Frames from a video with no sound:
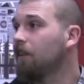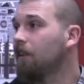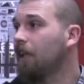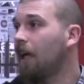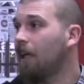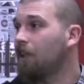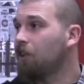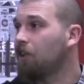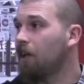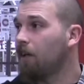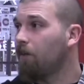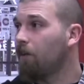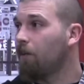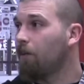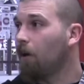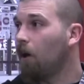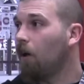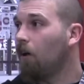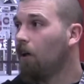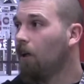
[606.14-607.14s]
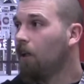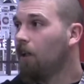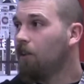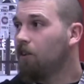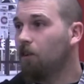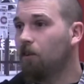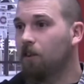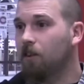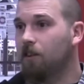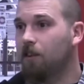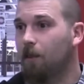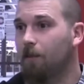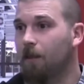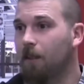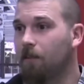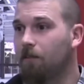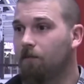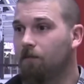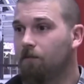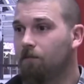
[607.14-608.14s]
Catches every ball. So it's, I
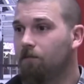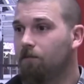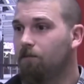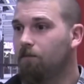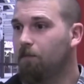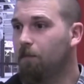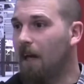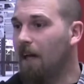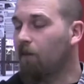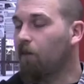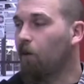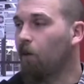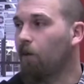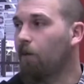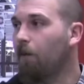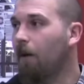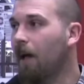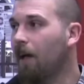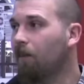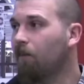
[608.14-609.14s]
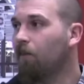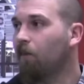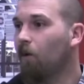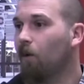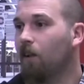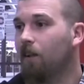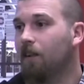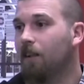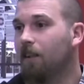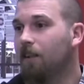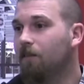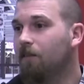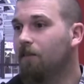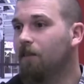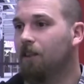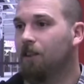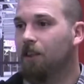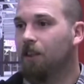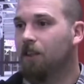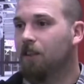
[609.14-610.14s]
mean, back, forth, and
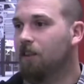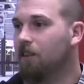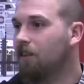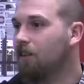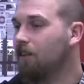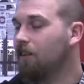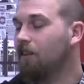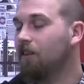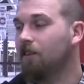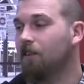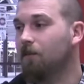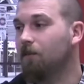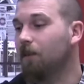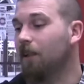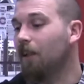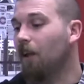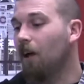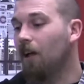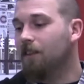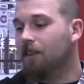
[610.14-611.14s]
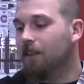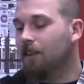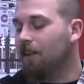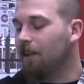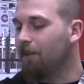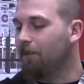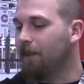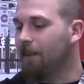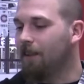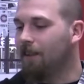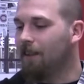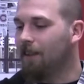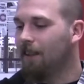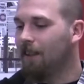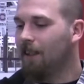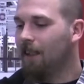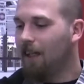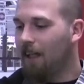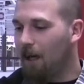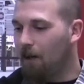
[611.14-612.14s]
we lost it. I mean,
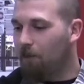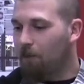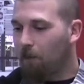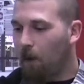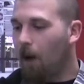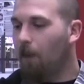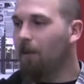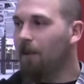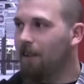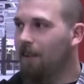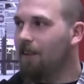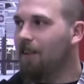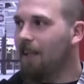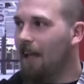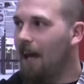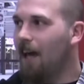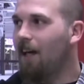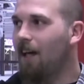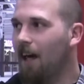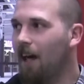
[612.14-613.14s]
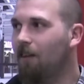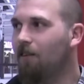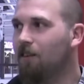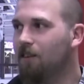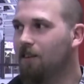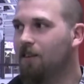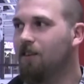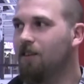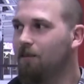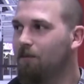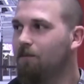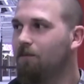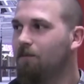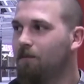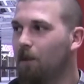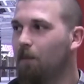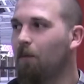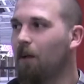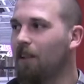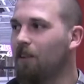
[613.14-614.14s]
I was
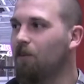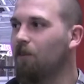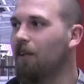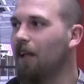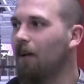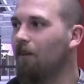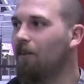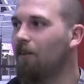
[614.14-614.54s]
depressed with that one.